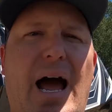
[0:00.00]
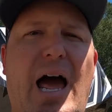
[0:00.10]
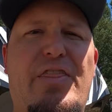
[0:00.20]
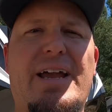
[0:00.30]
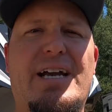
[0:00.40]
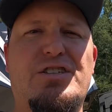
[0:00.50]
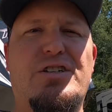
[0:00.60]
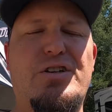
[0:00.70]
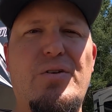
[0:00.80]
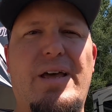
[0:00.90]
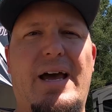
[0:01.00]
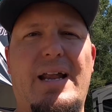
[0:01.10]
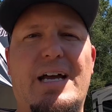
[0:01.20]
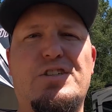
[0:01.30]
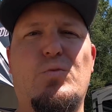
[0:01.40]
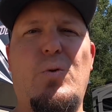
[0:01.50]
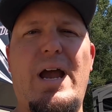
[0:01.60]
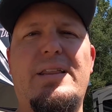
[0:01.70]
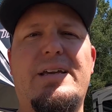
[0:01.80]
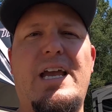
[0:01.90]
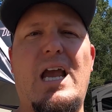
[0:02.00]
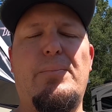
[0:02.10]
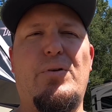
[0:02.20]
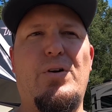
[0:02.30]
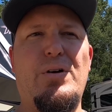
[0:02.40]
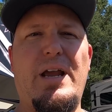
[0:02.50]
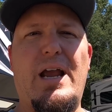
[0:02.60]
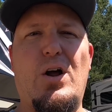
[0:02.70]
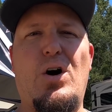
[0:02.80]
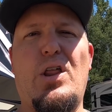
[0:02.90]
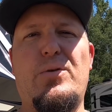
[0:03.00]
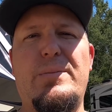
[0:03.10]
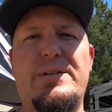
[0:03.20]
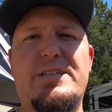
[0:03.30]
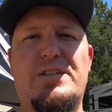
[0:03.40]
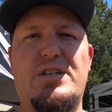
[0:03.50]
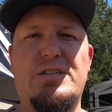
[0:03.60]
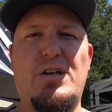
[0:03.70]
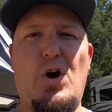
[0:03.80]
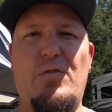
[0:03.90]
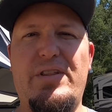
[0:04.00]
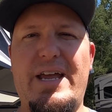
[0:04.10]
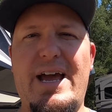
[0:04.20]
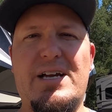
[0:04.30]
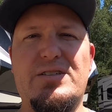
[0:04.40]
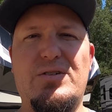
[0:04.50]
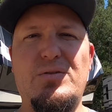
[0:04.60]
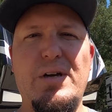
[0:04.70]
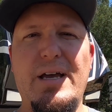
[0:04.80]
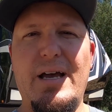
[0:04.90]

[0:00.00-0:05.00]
I think I should do that. I should weigh the camper in all 3 positions, over the axle,